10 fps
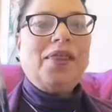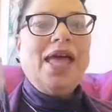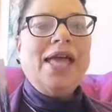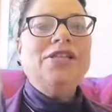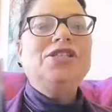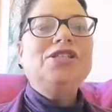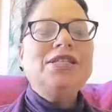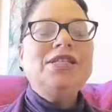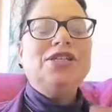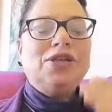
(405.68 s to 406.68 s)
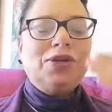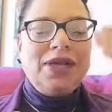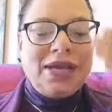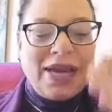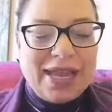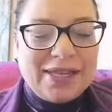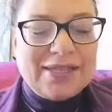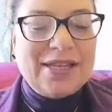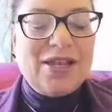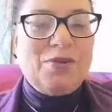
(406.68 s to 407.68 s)
and just
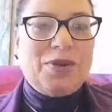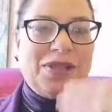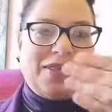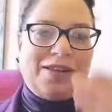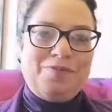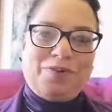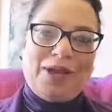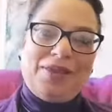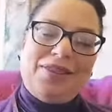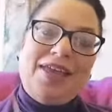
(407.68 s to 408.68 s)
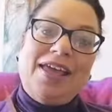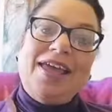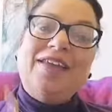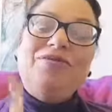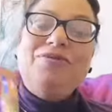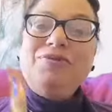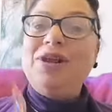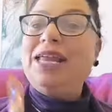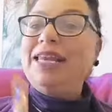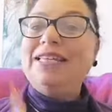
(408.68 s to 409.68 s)
connect with that breath. It
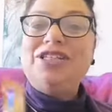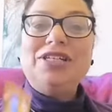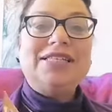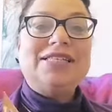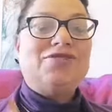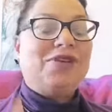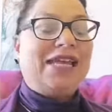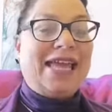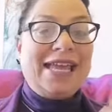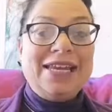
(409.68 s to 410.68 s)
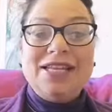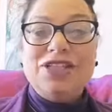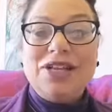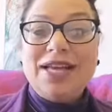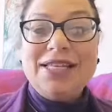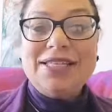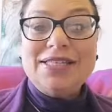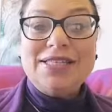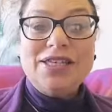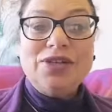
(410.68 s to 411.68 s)
really just
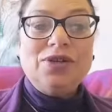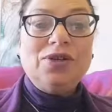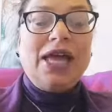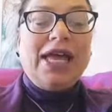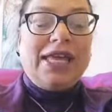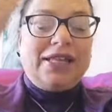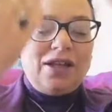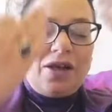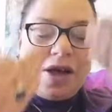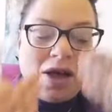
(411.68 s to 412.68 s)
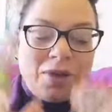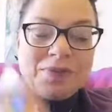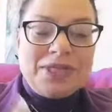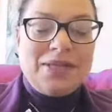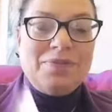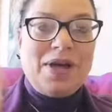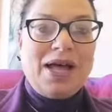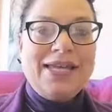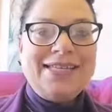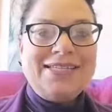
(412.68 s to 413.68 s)
re-energizes you, it calms the
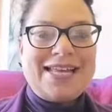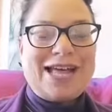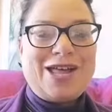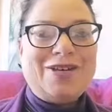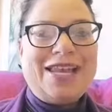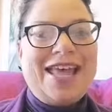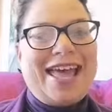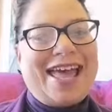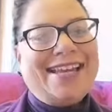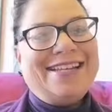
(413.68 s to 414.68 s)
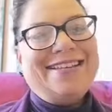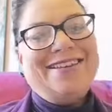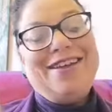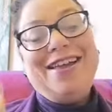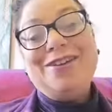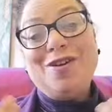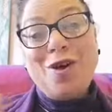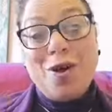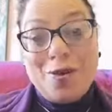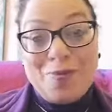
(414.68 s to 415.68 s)
mind down, and it
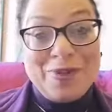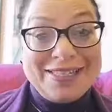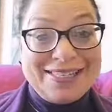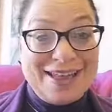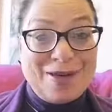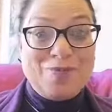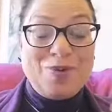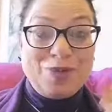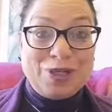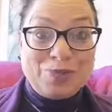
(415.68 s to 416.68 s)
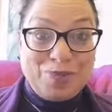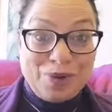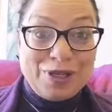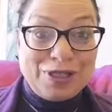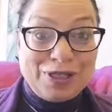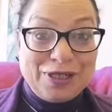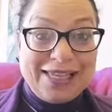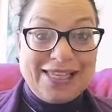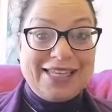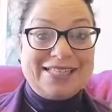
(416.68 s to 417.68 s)
opens up your spiritual
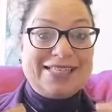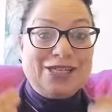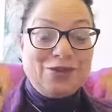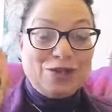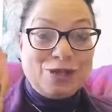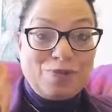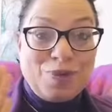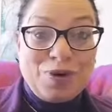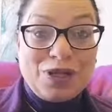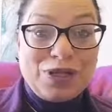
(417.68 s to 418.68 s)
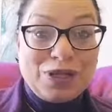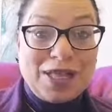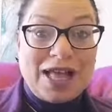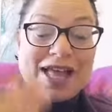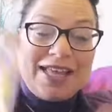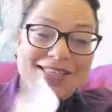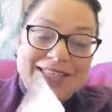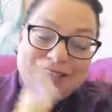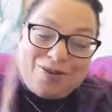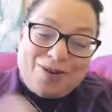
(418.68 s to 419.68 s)
ears and your spiritual eyes
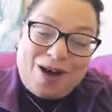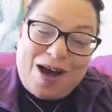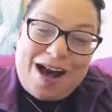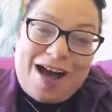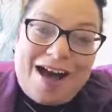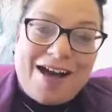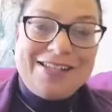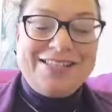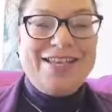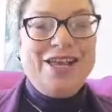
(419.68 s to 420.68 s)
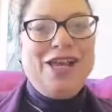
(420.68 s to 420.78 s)
and your heart